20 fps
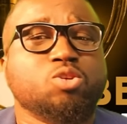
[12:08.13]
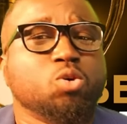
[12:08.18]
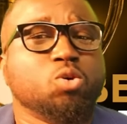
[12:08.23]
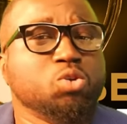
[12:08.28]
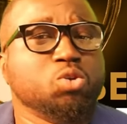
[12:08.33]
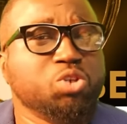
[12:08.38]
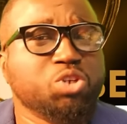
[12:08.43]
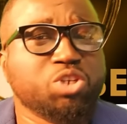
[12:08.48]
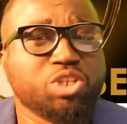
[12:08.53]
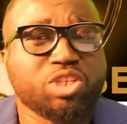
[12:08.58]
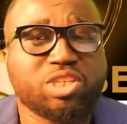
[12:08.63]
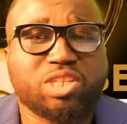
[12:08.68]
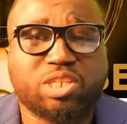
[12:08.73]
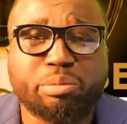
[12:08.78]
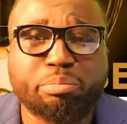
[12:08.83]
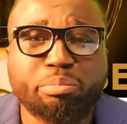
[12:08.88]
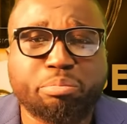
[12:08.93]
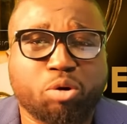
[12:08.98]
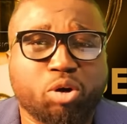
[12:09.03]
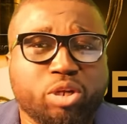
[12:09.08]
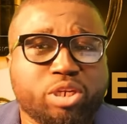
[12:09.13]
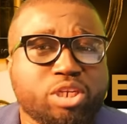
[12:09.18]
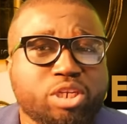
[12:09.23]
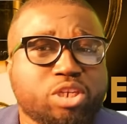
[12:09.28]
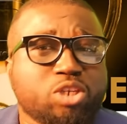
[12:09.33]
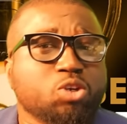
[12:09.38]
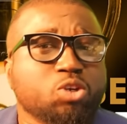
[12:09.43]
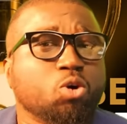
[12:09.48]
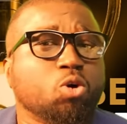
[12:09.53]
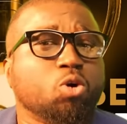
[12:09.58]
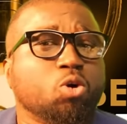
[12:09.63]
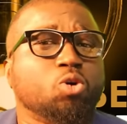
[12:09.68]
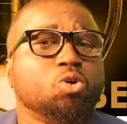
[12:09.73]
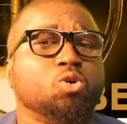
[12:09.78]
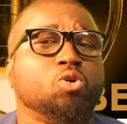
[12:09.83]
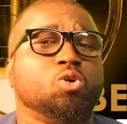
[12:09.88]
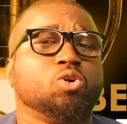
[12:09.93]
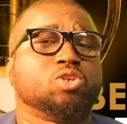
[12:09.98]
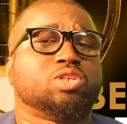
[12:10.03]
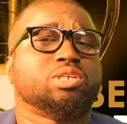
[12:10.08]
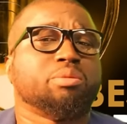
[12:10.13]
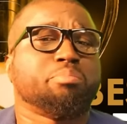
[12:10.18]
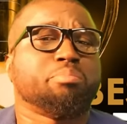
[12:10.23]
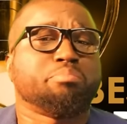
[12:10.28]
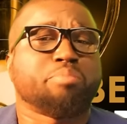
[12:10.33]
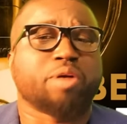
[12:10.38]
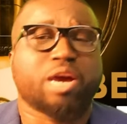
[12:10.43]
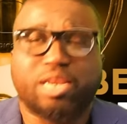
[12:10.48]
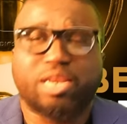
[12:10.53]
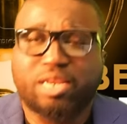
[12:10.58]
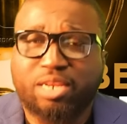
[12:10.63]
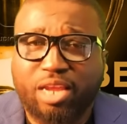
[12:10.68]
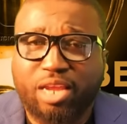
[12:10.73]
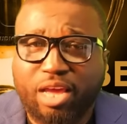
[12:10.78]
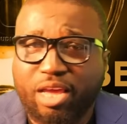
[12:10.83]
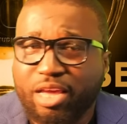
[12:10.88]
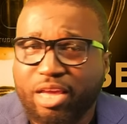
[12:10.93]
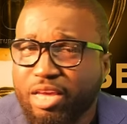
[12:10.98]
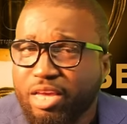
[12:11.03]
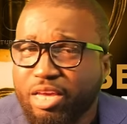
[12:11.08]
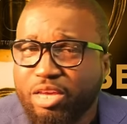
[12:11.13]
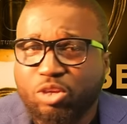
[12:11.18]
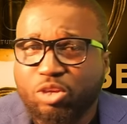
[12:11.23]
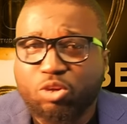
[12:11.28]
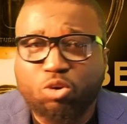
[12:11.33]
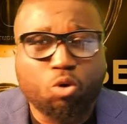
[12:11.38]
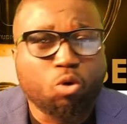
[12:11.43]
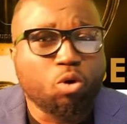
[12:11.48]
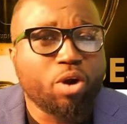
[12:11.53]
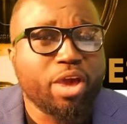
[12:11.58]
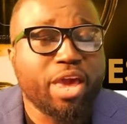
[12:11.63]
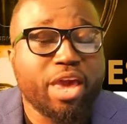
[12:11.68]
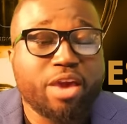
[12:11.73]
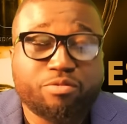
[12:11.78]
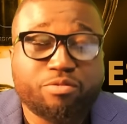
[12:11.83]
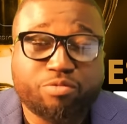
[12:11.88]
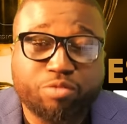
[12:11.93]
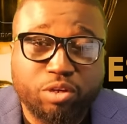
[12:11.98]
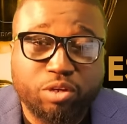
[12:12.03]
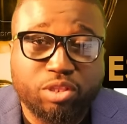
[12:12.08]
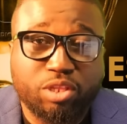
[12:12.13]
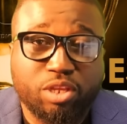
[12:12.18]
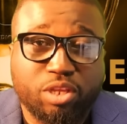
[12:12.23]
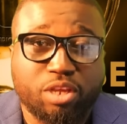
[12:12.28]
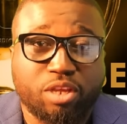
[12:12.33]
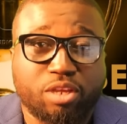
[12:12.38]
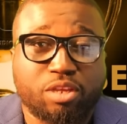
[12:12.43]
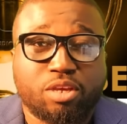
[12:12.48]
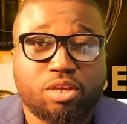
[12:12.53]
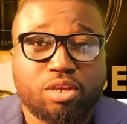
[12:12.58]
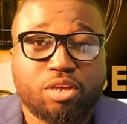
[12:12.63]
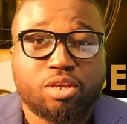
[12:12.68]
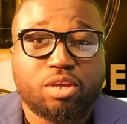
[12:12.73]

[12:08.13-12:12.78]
your gist buddy, your gossip partner, your everything.